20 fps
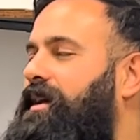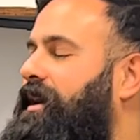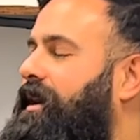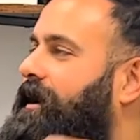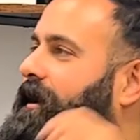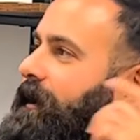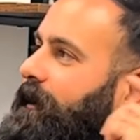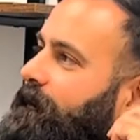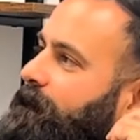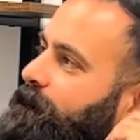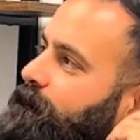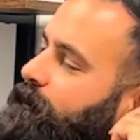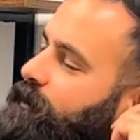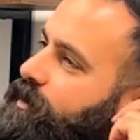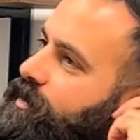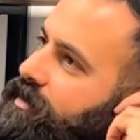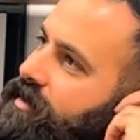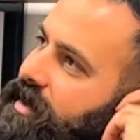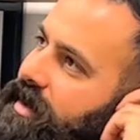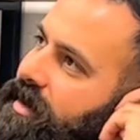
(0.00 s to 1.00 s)
Um,
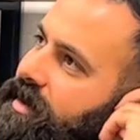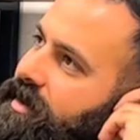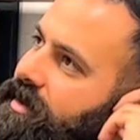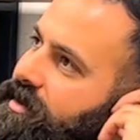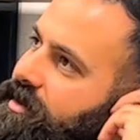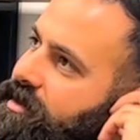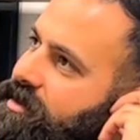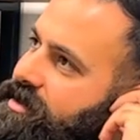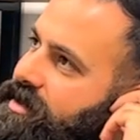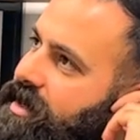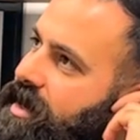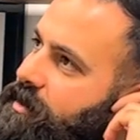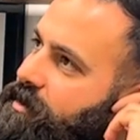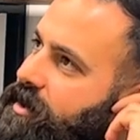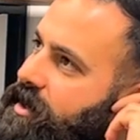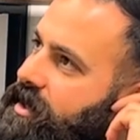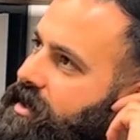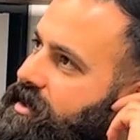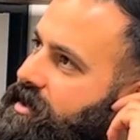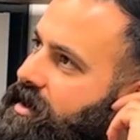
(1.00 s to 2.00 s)
there's a
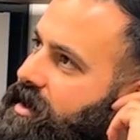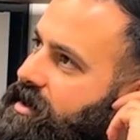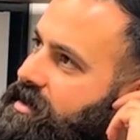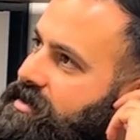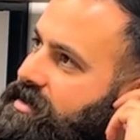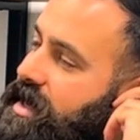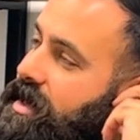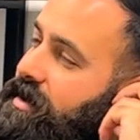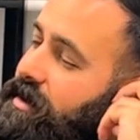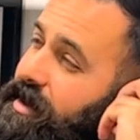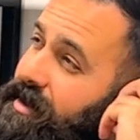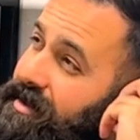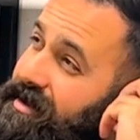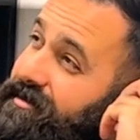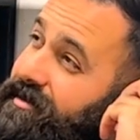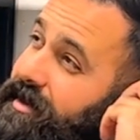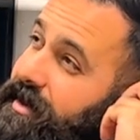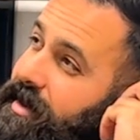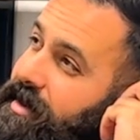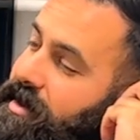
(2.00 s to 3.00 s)
company does I, I
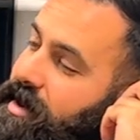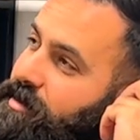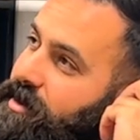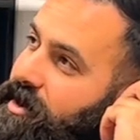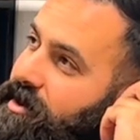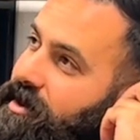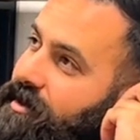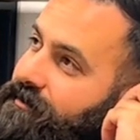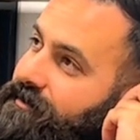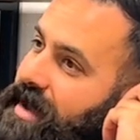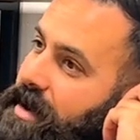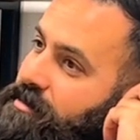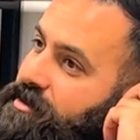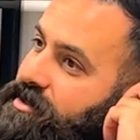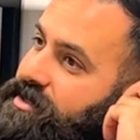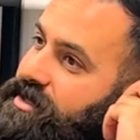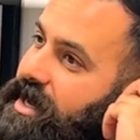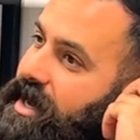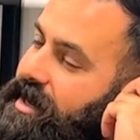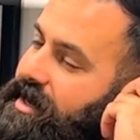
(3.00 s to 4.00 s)
really a company called
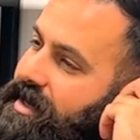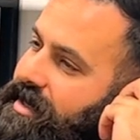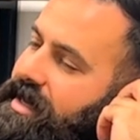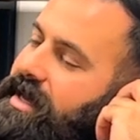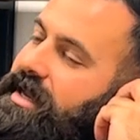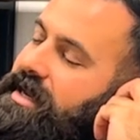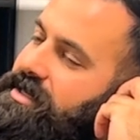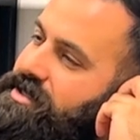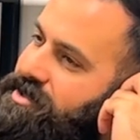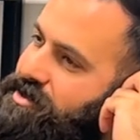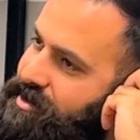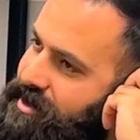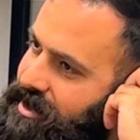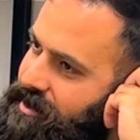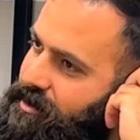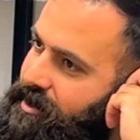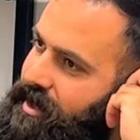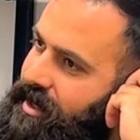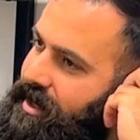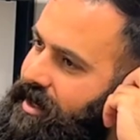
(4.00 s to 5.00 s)
Fabrisonic. It is
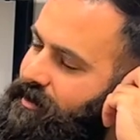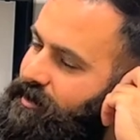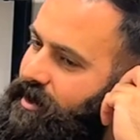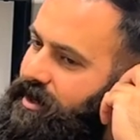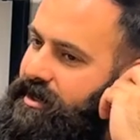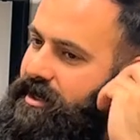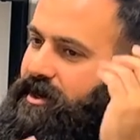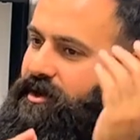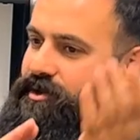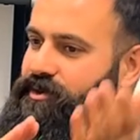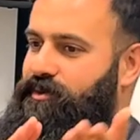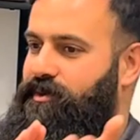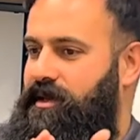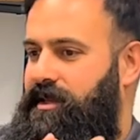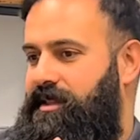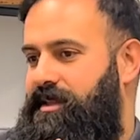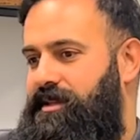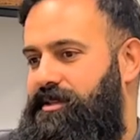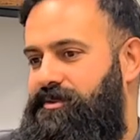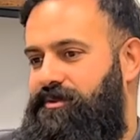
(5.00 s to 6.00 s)
3D printing, but they're
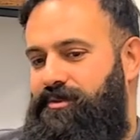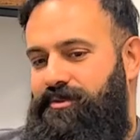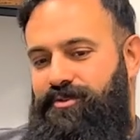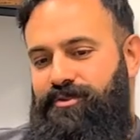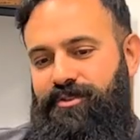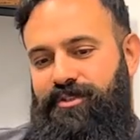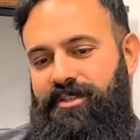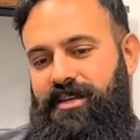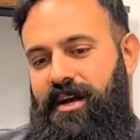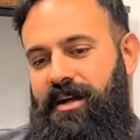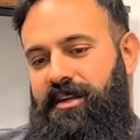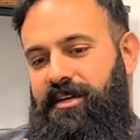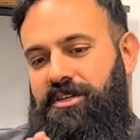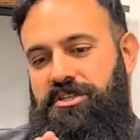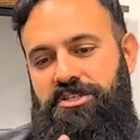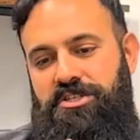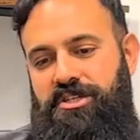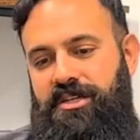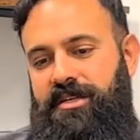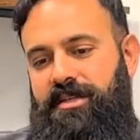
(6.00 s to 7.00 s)
doing these ultrasonic
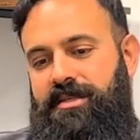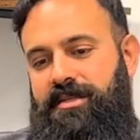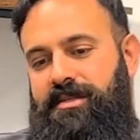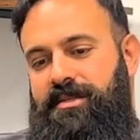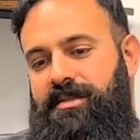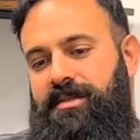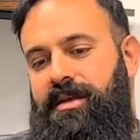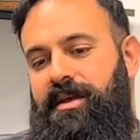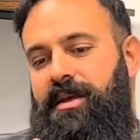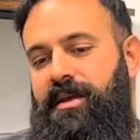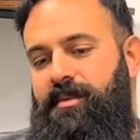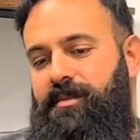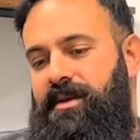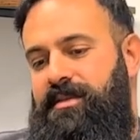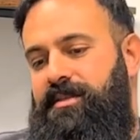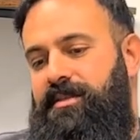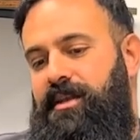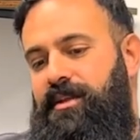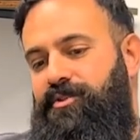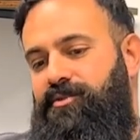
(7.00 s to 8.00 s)
sheets.
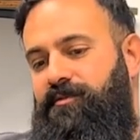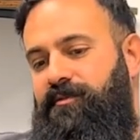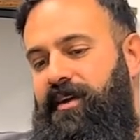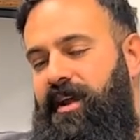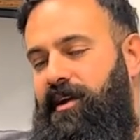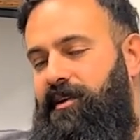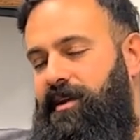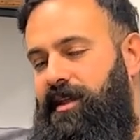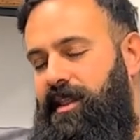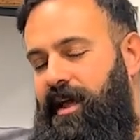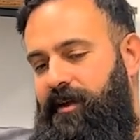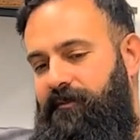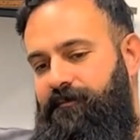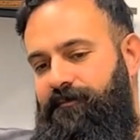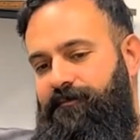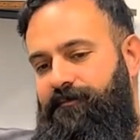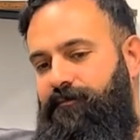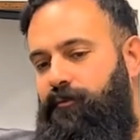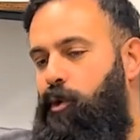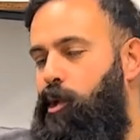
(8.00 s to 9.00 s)
Basically, they do very like
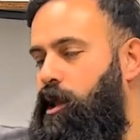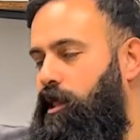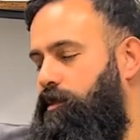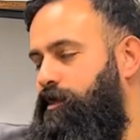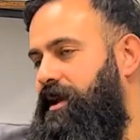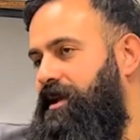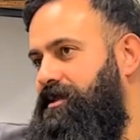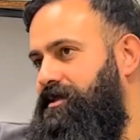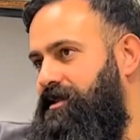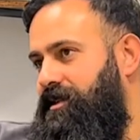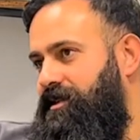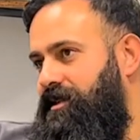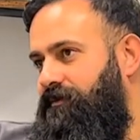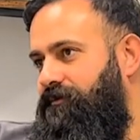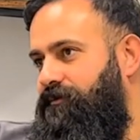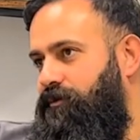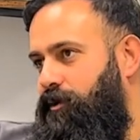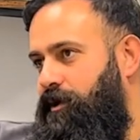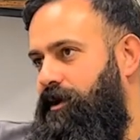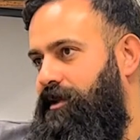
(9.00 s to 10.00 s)
foil, basically
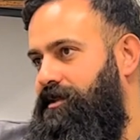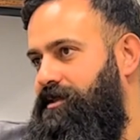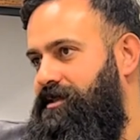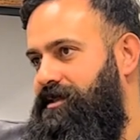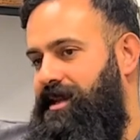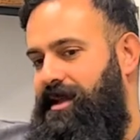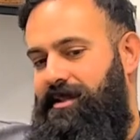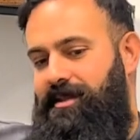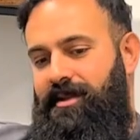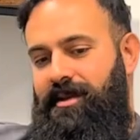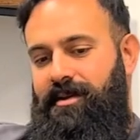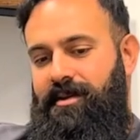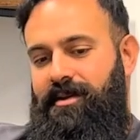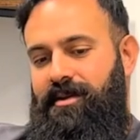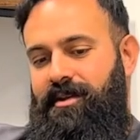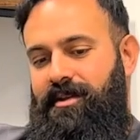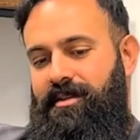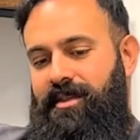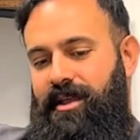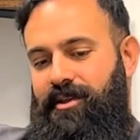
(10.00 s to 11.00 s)
foils that
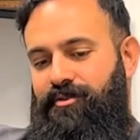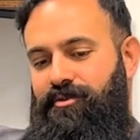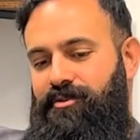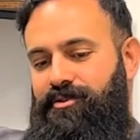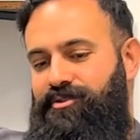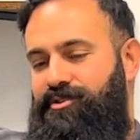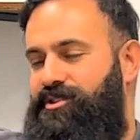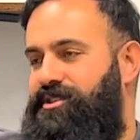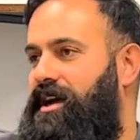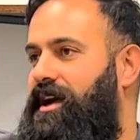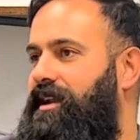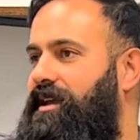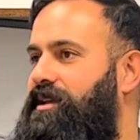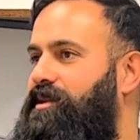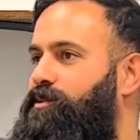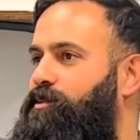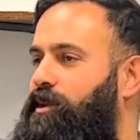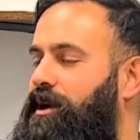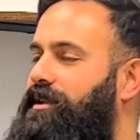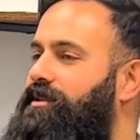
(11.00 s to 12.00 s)
mm. that you
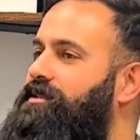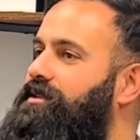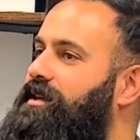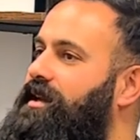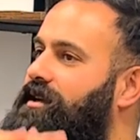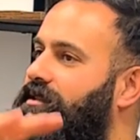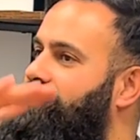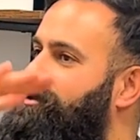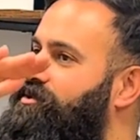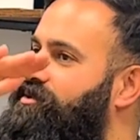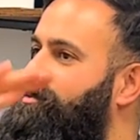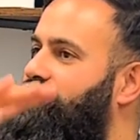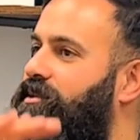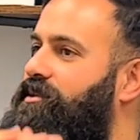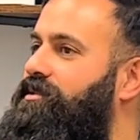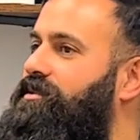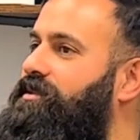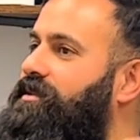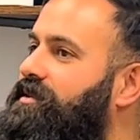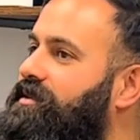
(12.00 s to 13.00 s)
ultrasonically weld together to
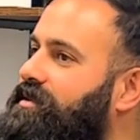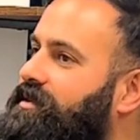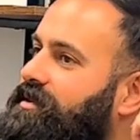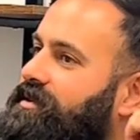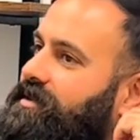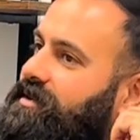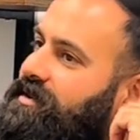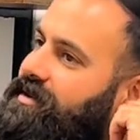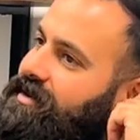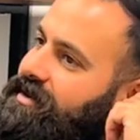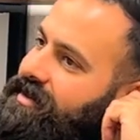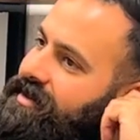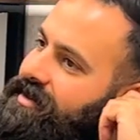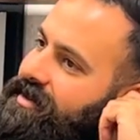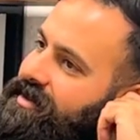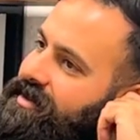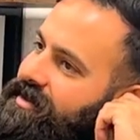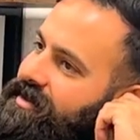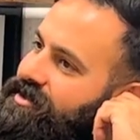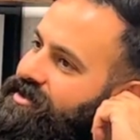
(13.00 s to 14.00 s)
build. Yeah.
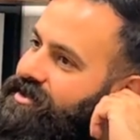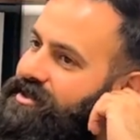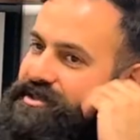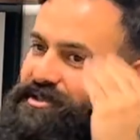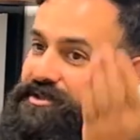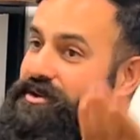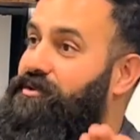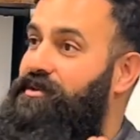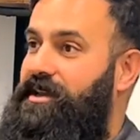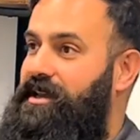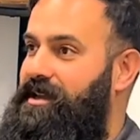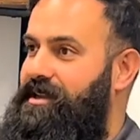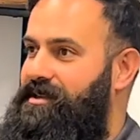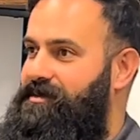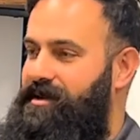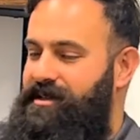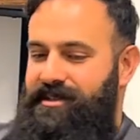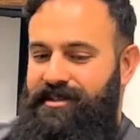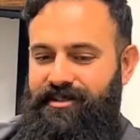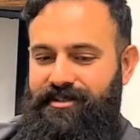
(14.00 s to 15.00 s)
So there's no heat.
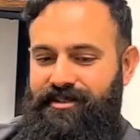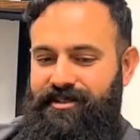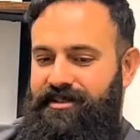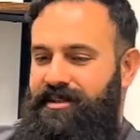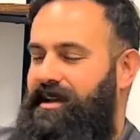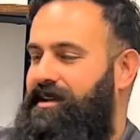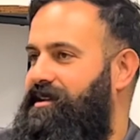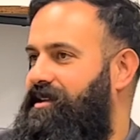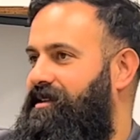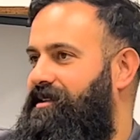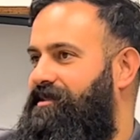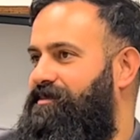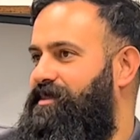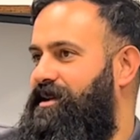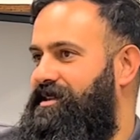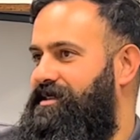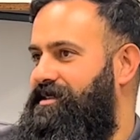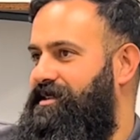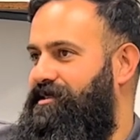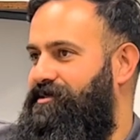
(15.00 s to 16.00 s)
Basically, it's just like you know,
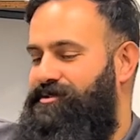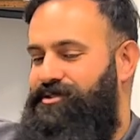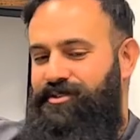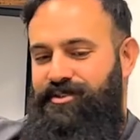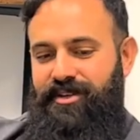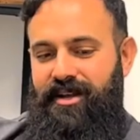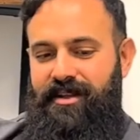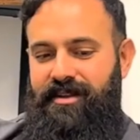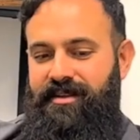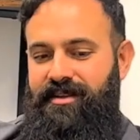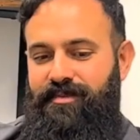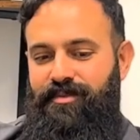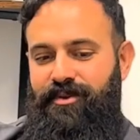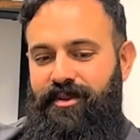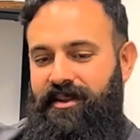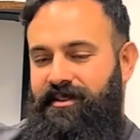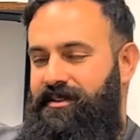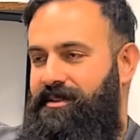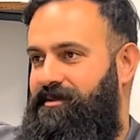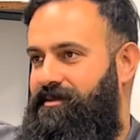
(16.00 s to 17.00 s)
basically ultrasonic you
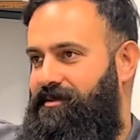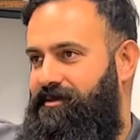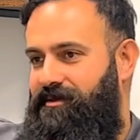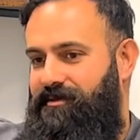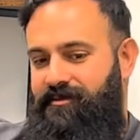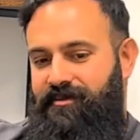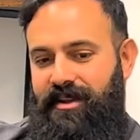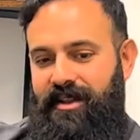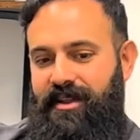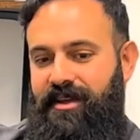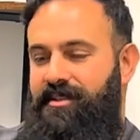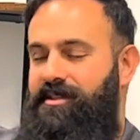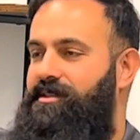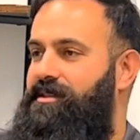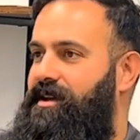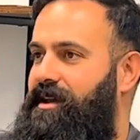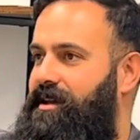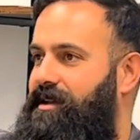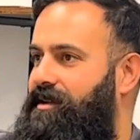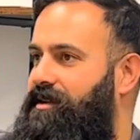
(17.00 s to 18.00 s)
put a really
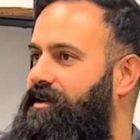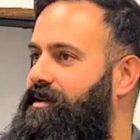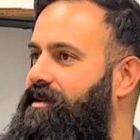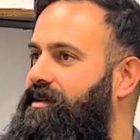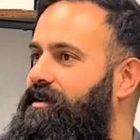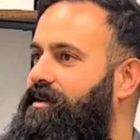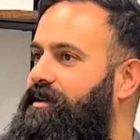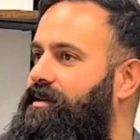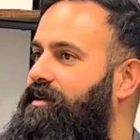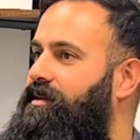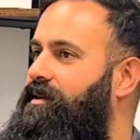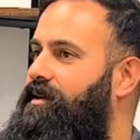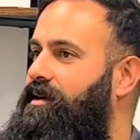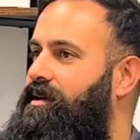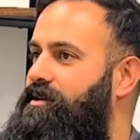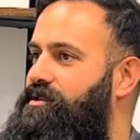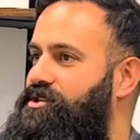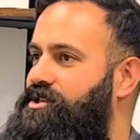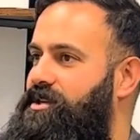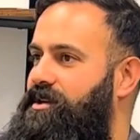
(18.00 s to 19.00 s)
thin yeah.
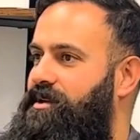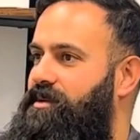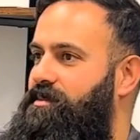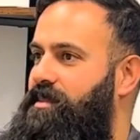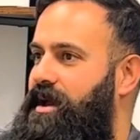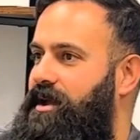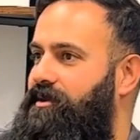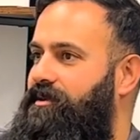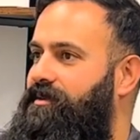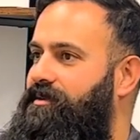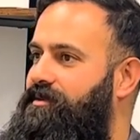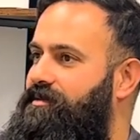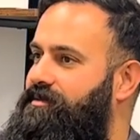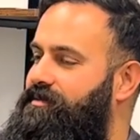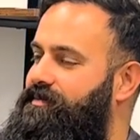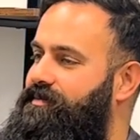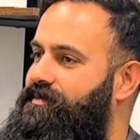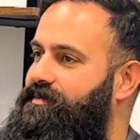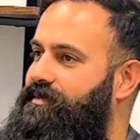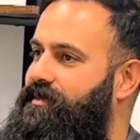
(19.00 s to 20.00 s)
uh, sheet of metal,
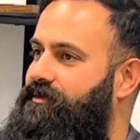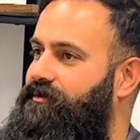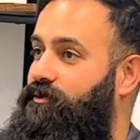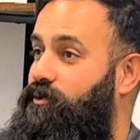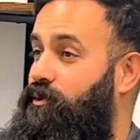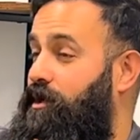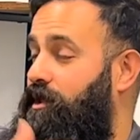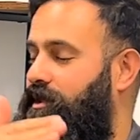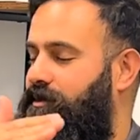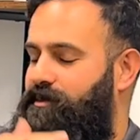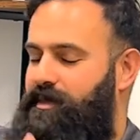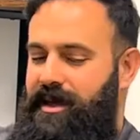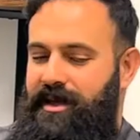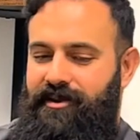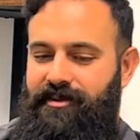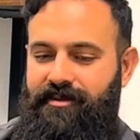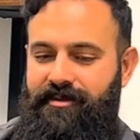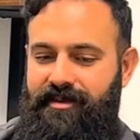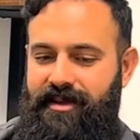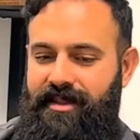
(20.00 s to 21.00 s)
foil of
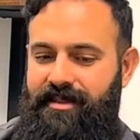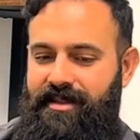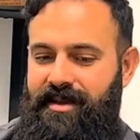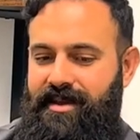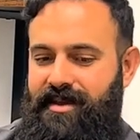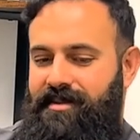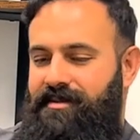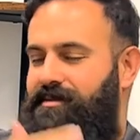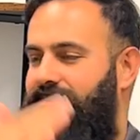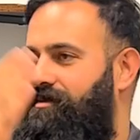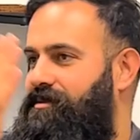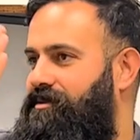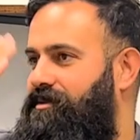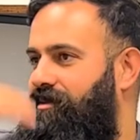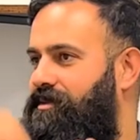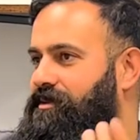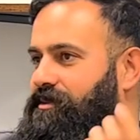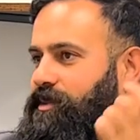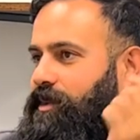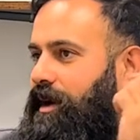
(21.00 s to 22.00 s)
metal, and then
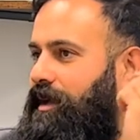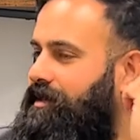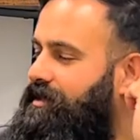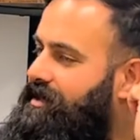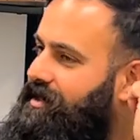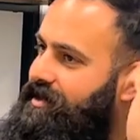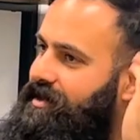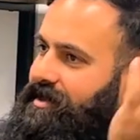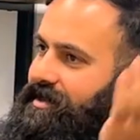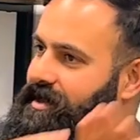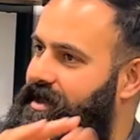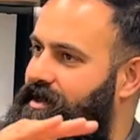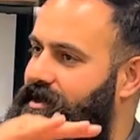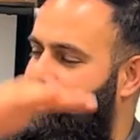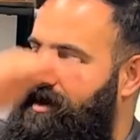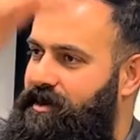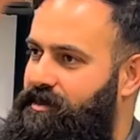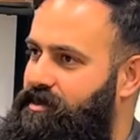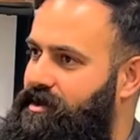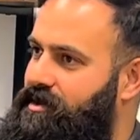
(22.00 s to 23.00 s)
weld it, and then
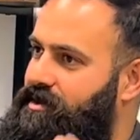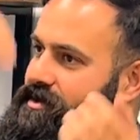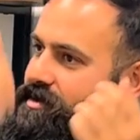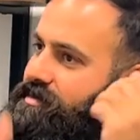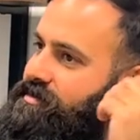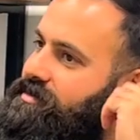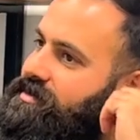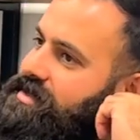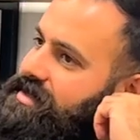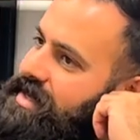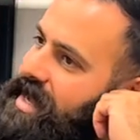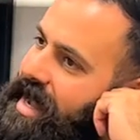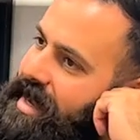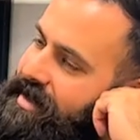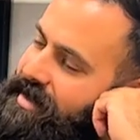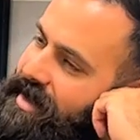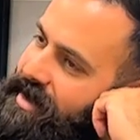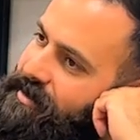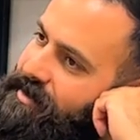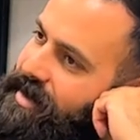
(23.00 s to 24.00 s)
kind of build
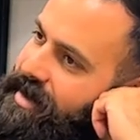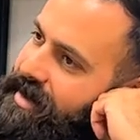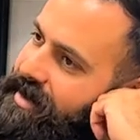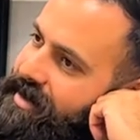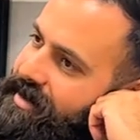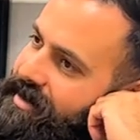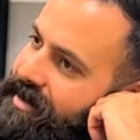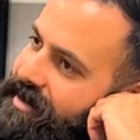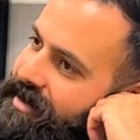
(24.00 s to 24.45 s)
stack that way.